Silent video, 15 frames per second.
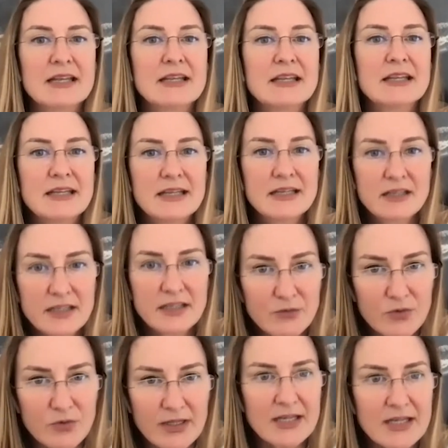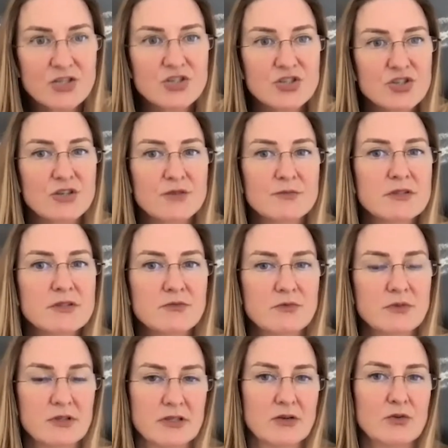and healing relationships
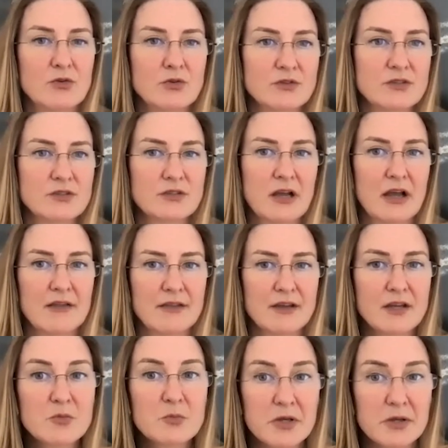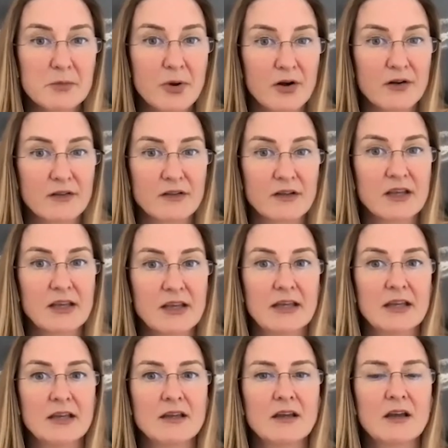really holds, I think, a big part of the
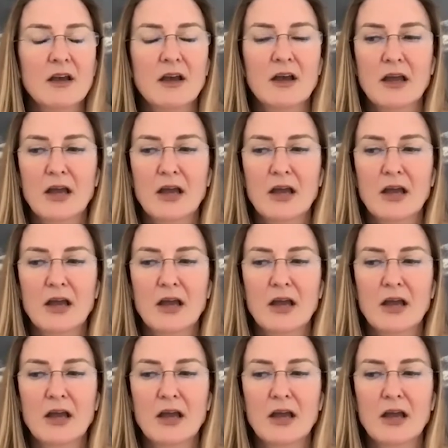key.